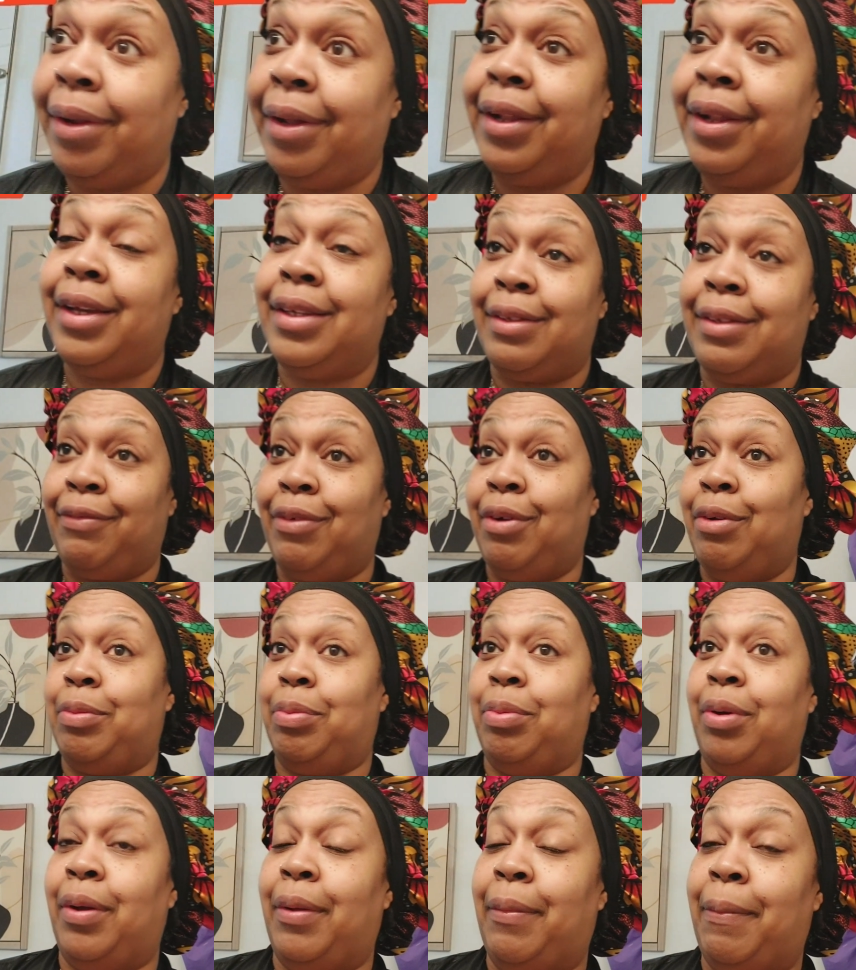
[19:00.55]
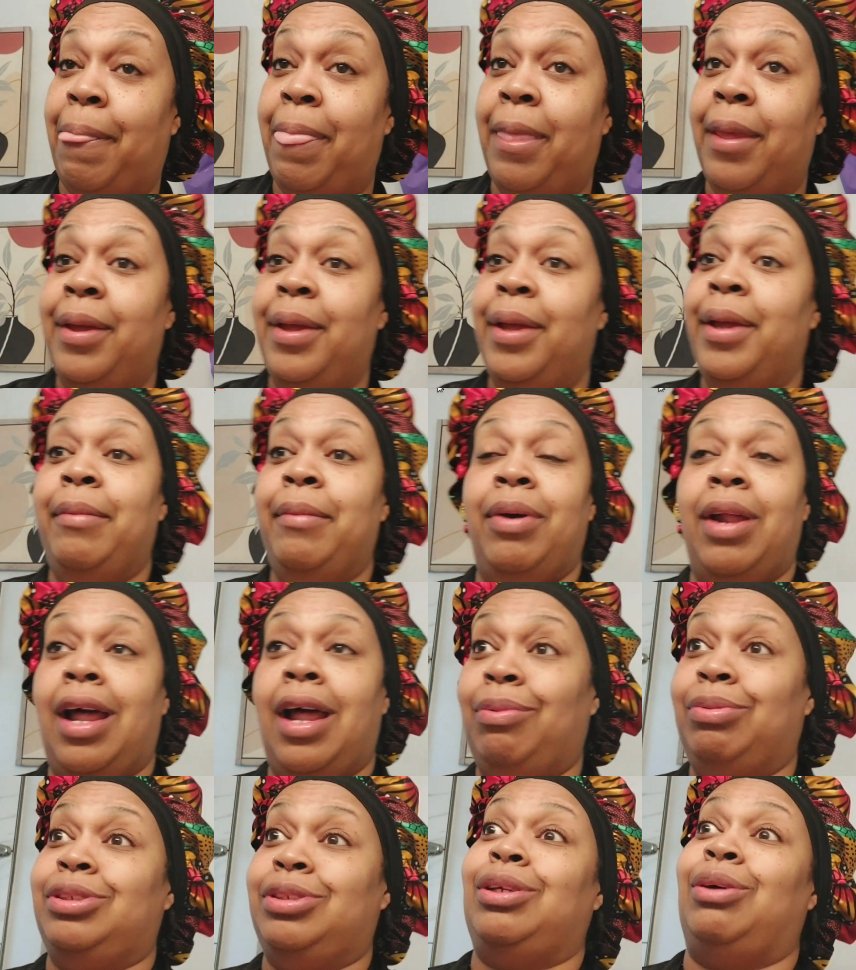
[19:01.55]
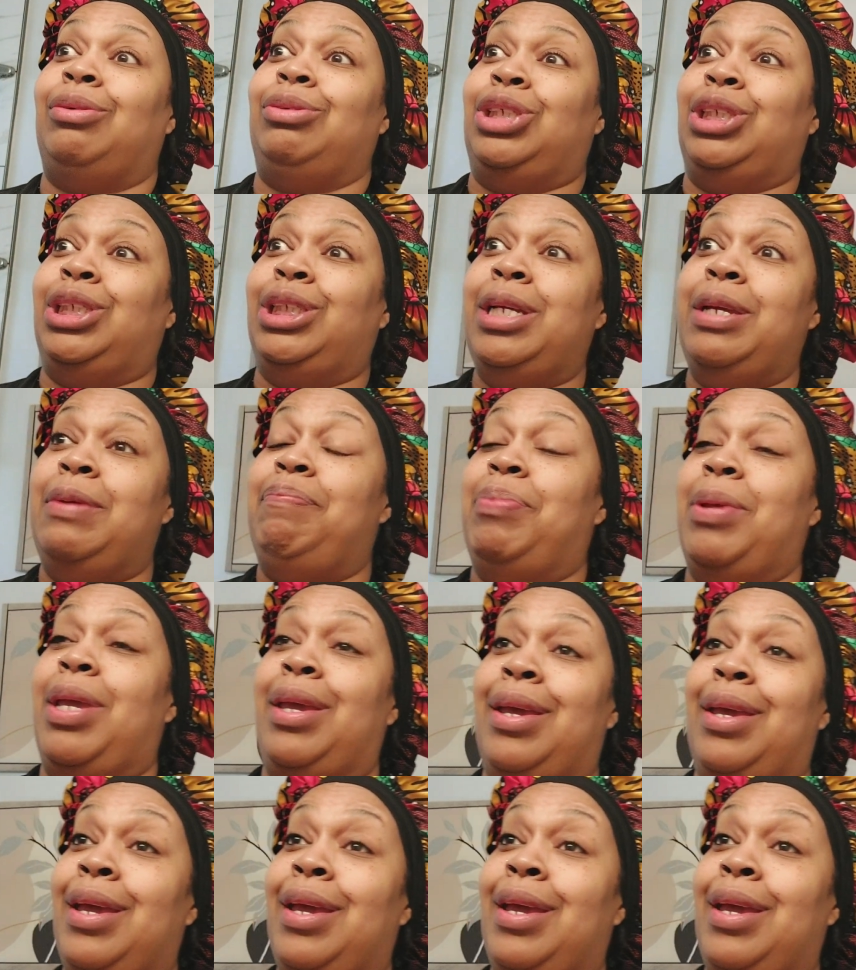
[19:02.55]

That's the first problem. But I was so sleepy.